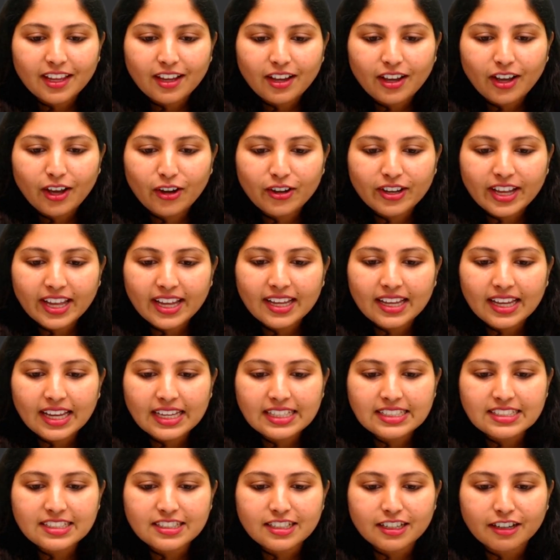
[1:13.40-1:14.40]
Okay,
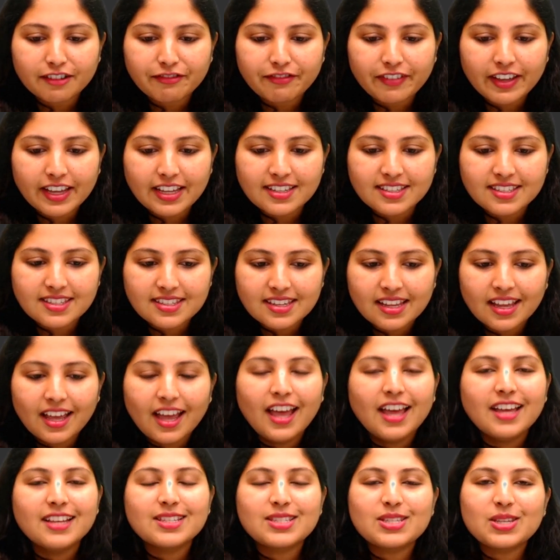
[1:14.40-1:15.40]
interphase.
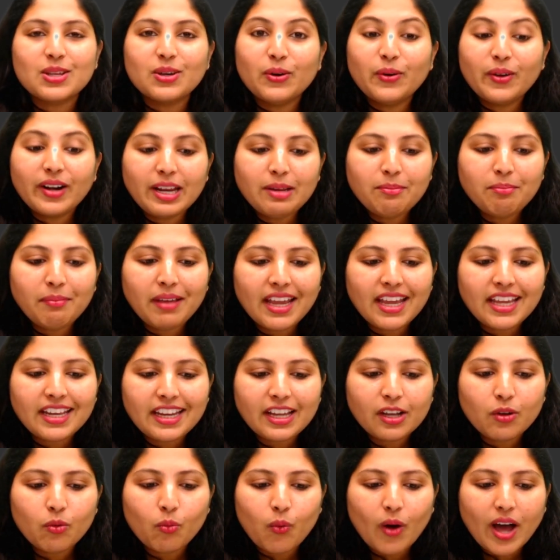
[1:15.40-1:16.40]
So
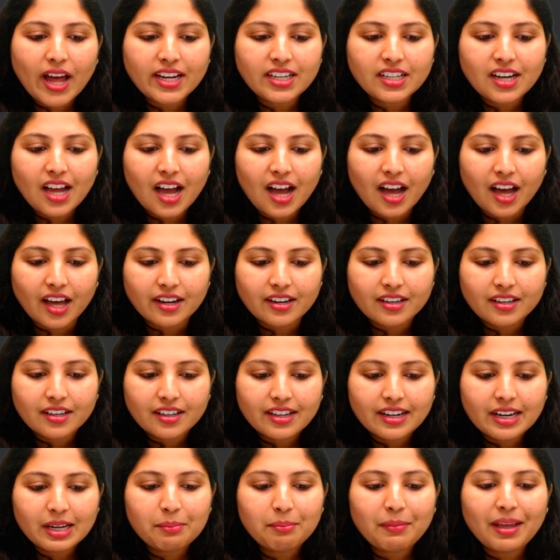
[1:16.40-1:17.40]
remaining 1
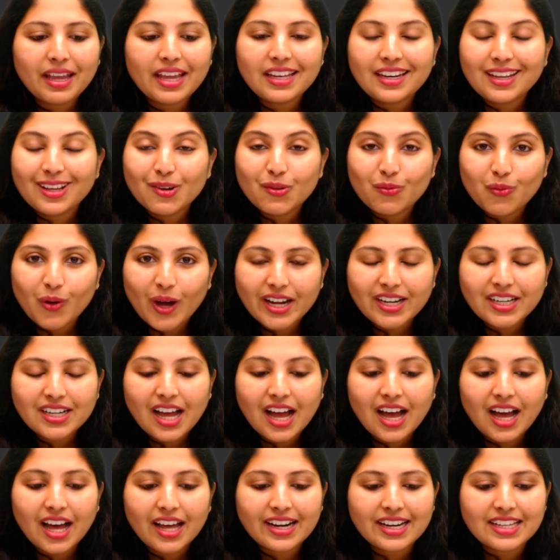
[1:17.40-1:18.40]

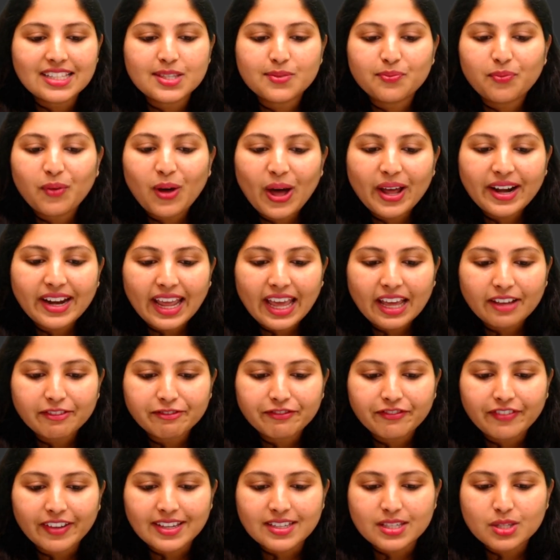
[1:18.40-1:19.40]
hour is for
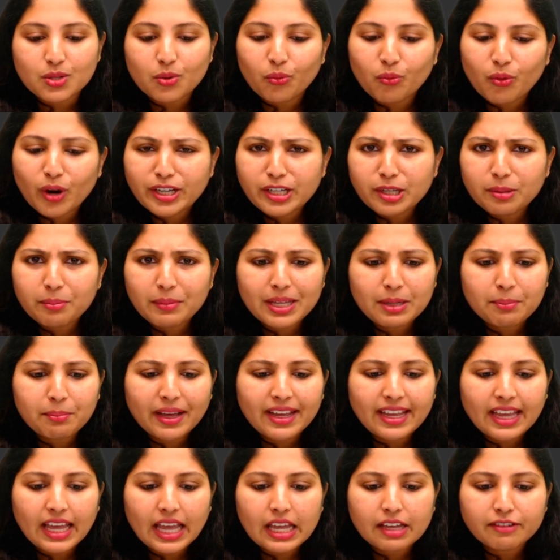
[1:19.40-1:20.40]
M phase. What do you mean
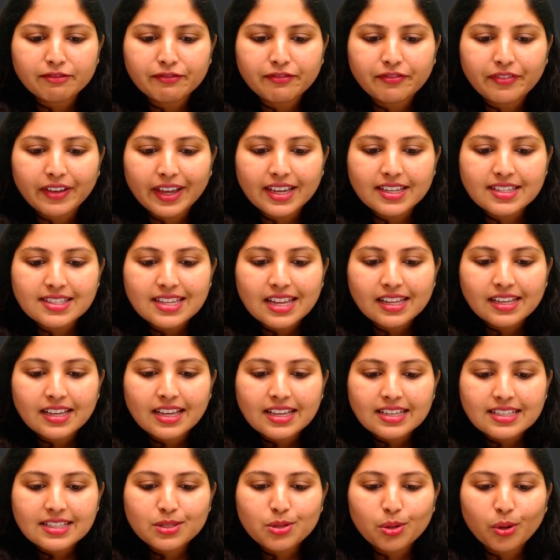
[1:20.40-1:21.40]
by M phase?
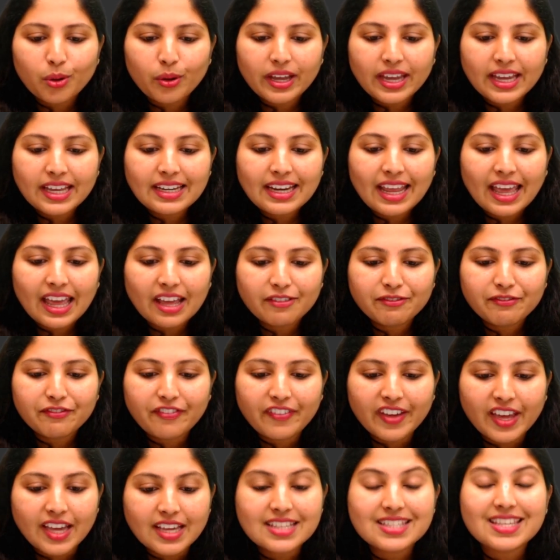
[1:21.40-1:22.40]
So in M
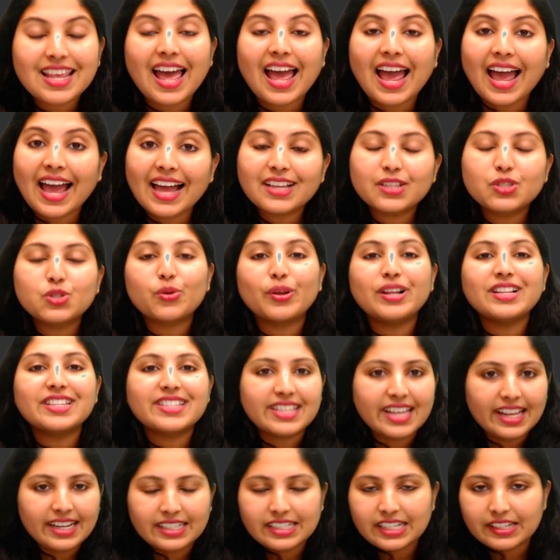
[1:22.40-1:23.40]
phase, actual
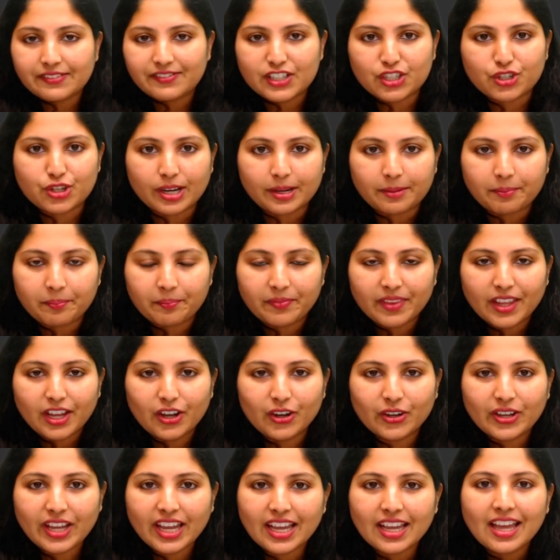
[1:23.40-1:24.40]
cell division.
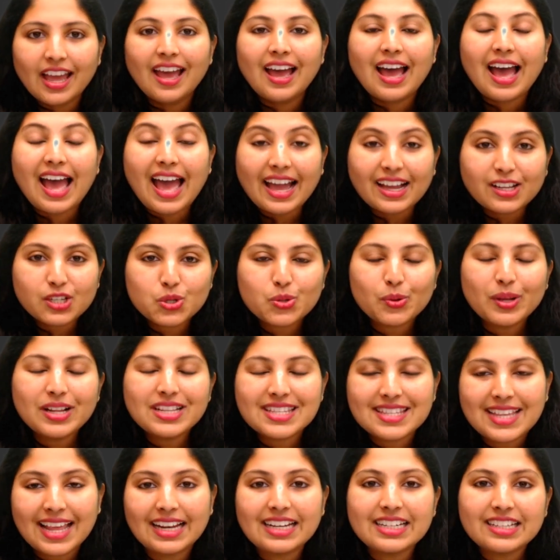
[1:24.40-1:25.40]
Okay, actual
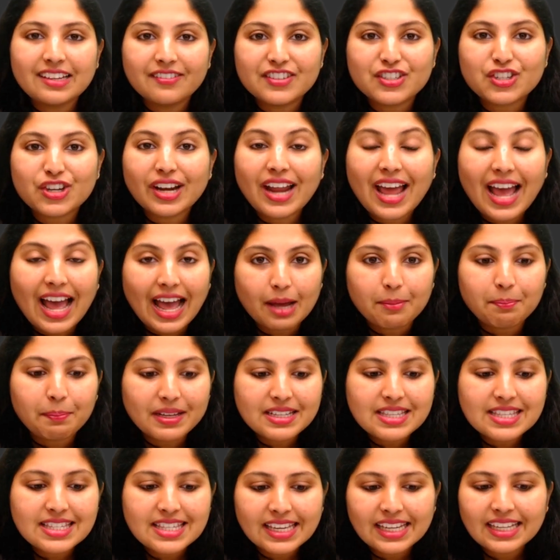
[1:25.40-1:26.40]
cell division
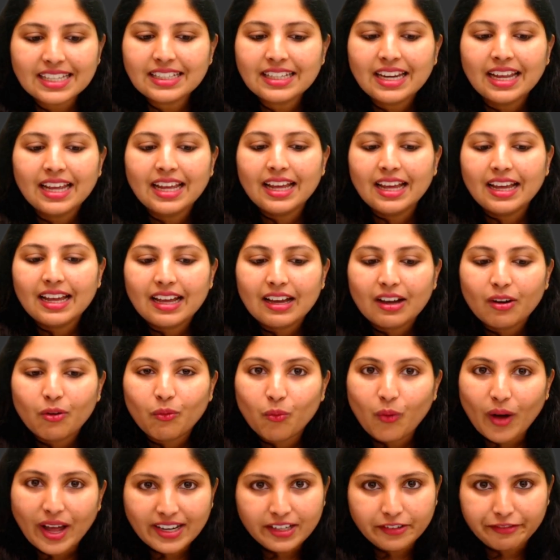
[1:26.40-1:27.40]
happens in
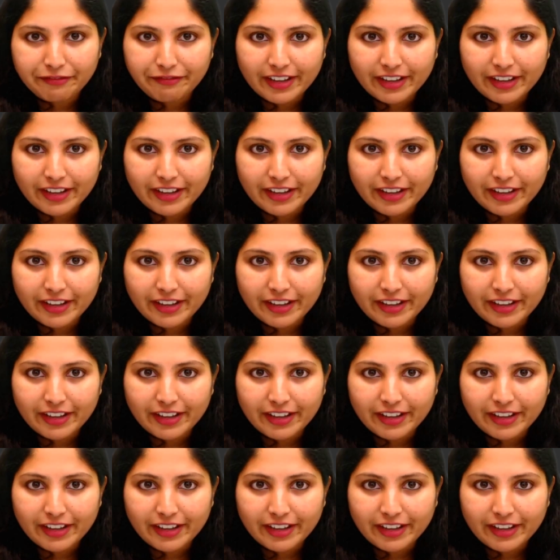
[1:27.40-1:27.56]
1